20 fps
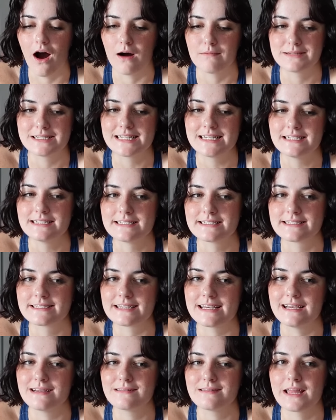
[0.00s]
ominous,
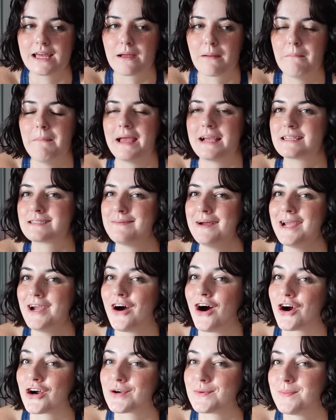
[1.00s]
it like makes my
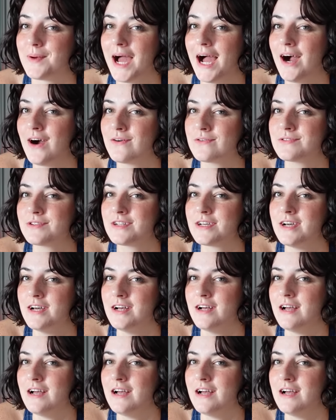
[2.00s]
heart pound